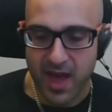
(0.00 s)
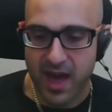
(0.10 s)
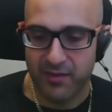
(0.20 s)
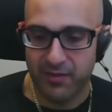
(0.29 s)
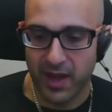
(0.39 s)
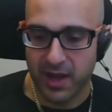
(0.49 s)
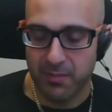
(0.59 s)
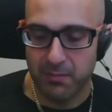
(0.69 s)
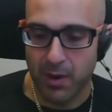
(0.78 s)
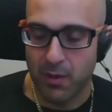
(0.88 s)
like
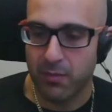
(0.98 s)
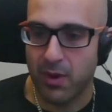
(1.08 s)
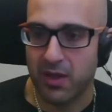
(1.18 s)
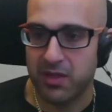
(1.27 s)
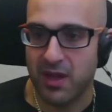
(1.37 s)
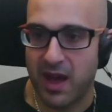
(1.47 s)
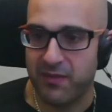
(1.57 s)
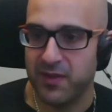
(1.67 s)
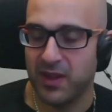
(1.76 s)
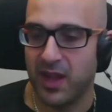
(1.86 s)
bone broth, I
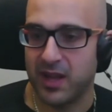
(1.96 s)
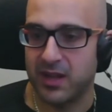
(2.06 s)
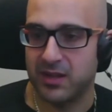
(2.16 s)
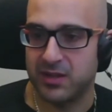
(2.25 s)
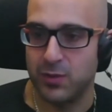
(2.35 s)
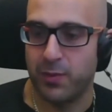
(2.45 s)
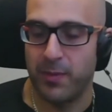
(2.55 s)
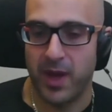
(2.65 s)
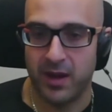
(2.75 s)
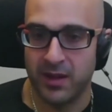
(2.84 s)
feel like
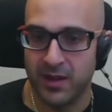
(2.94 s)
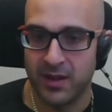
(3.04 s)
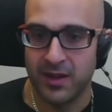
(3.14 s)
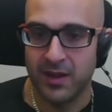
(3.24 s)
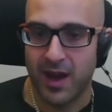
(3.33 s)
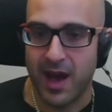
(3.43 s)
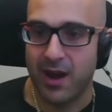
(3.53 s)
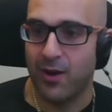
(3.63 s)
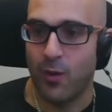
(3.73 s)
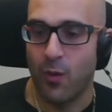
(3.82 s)
Superman. I
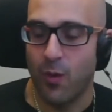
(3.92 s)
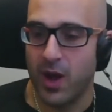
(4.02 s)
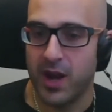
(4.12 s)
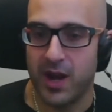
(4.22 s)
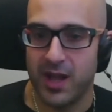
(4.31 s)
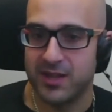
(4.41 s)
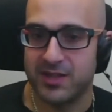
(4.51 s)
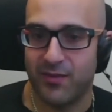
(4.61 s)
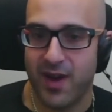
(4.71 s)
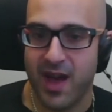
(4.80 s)
don't know what it is.
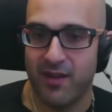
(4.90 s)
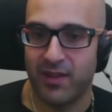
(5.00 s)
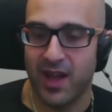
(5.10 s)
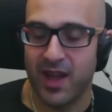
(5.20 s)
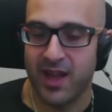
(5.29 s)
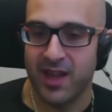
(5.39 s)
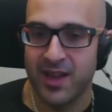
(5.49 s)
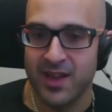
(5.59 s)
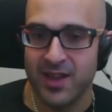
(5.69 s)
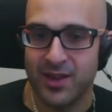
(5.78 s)
If I have like,
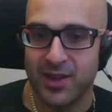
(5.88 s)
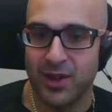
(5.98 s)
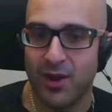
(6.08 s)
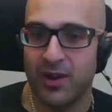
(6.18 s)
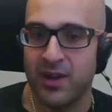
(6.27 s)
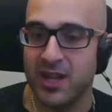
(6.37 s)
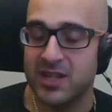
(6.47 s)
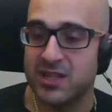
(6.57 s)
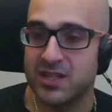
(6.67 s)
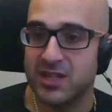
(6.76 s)
a
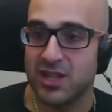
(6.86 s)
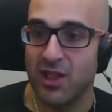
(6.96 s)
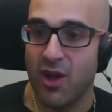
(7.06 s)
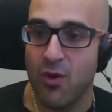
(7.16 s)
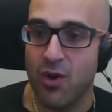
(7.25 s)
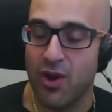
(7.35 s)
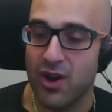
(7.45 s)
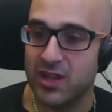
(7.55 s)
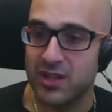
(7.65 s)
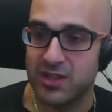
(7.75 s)
nice slow
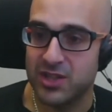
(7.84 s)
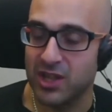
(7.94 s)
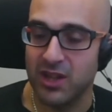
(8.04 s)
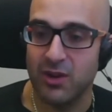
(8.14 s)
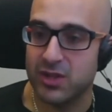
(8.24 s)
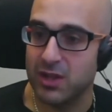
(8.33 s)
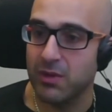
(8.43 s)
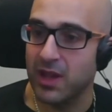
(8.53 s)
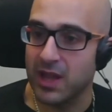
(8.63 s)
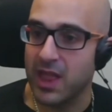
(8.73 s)
cooked chili or something
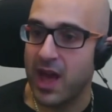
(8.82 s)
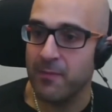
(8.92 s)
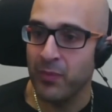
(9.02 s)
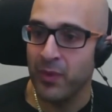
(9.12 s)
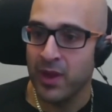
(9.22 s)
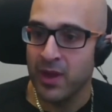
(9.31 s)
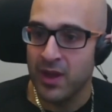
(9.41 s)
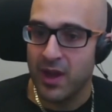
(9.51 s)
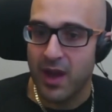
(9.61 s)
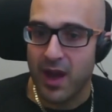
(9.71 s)
like that,
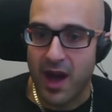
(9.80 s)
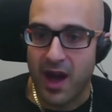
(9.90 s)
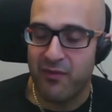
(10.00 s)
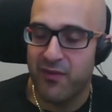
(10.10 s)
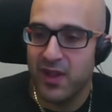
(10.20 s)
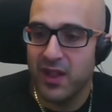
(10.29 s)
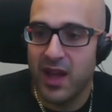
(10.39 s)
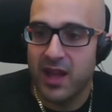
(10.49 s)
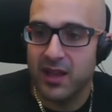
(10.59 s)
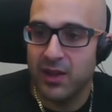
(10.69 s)
I feel
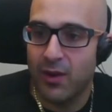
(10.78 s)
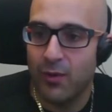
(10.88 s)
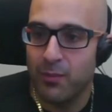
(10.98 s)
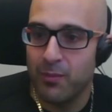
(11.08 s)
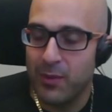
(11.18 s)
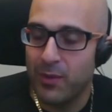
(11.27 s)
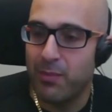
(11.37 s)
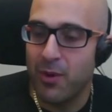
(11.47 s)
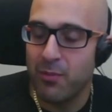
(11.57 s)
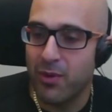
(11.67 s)
like, made with
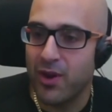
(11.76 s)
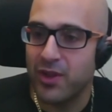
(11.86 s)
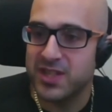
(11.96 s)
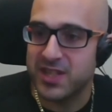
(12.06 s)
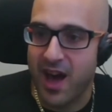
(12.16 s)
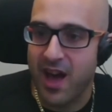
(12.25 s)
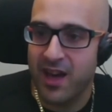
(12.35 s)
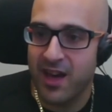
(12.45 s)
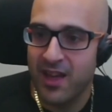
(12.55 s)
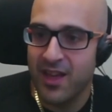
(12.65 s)
bone broth stock.
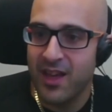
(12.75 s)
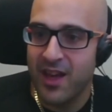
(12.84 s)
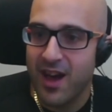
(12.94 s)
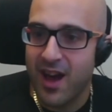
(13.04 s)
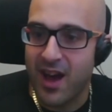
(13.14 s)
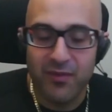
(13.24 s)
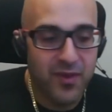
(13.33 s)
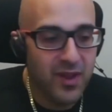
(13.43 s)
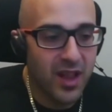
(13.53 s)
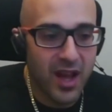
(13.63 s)
Yeah. I
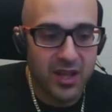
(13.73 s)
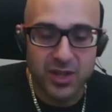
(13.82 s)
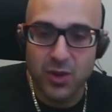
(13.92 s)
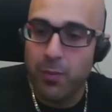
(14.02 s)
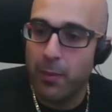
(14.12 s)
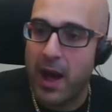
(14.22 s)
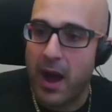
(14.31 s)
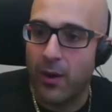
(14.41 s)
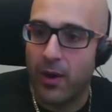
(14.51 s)
feel like a superpower.